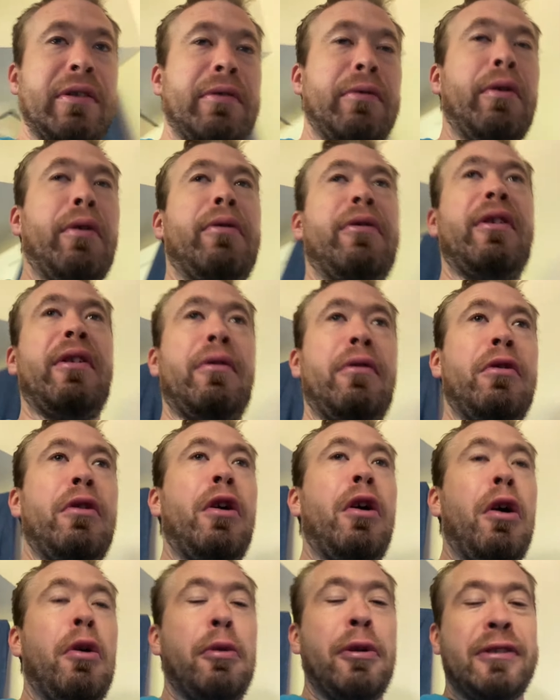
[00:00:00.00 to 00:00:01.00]
uh,
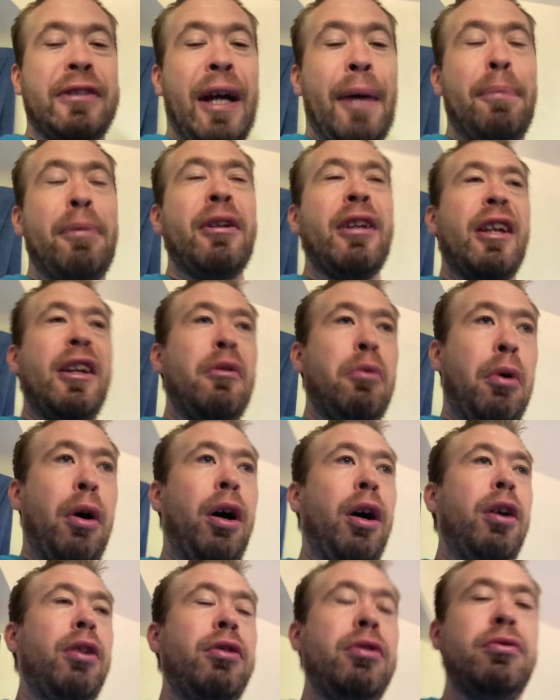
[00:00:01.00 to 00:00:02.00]
what's happening in
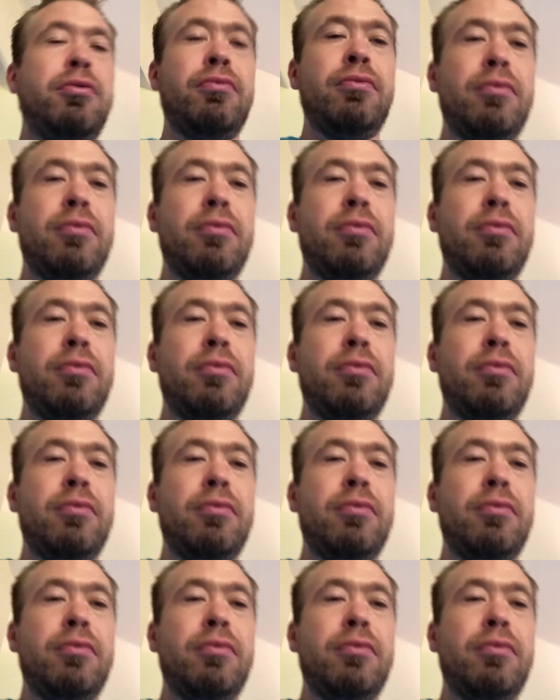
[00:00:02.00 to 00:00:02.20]
Iran